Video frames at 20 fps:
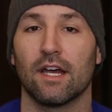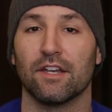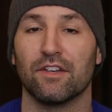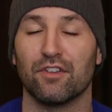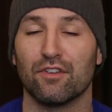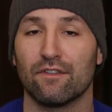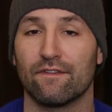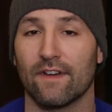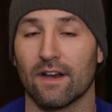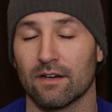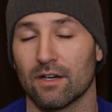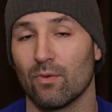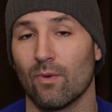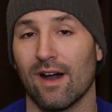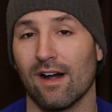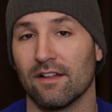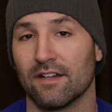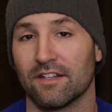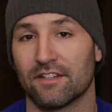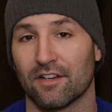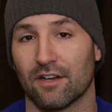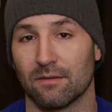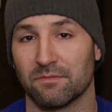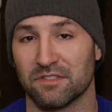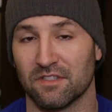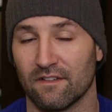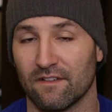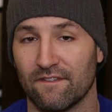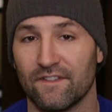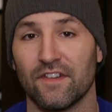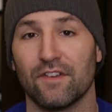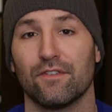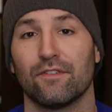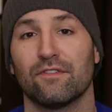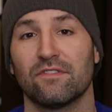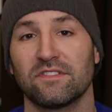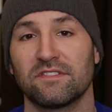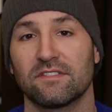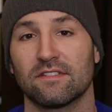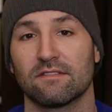do very well in terms of
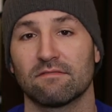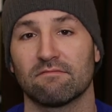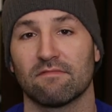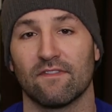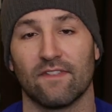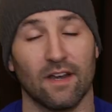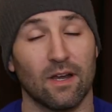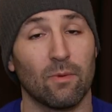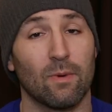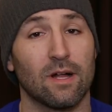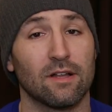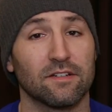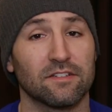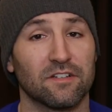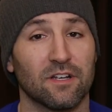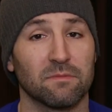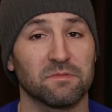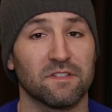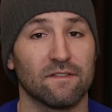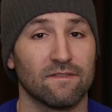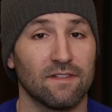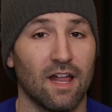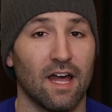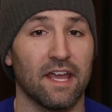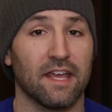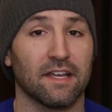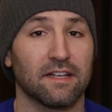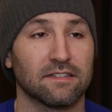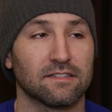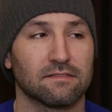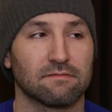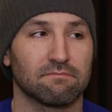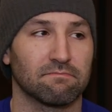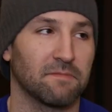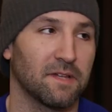views, very well in terms of likes.